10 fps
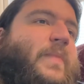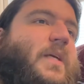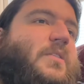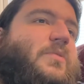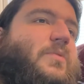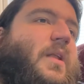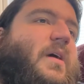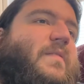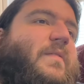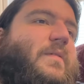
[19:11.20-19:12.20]
Soon
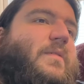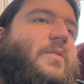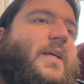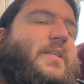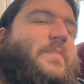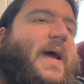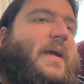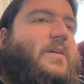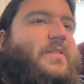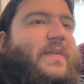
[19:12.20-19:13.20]
enough, the greatest
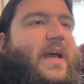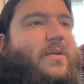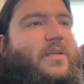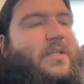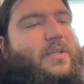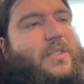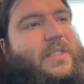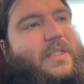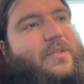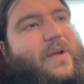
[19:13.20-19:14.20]
backers of
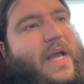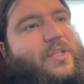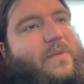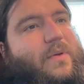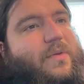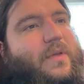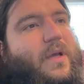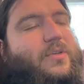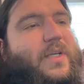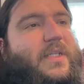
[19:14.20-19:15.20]
counterinsurgency strategy in both
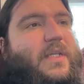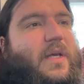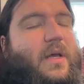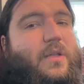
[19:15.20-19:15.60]
countries,